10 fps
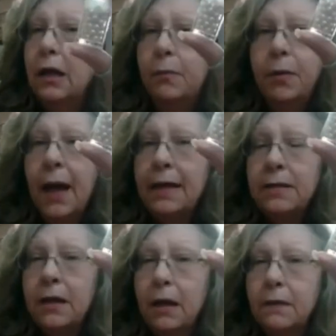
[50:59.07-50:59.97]

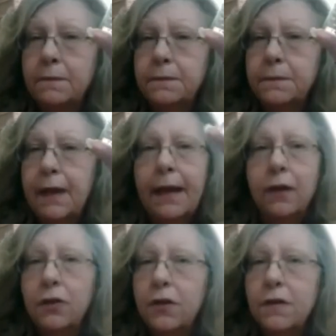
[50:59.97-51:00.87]
Plastic,
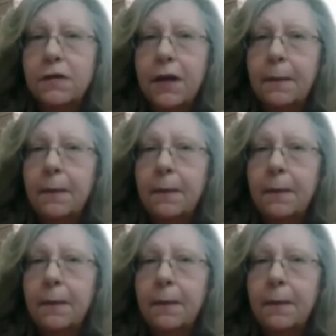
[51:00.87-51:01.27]
it'll do the same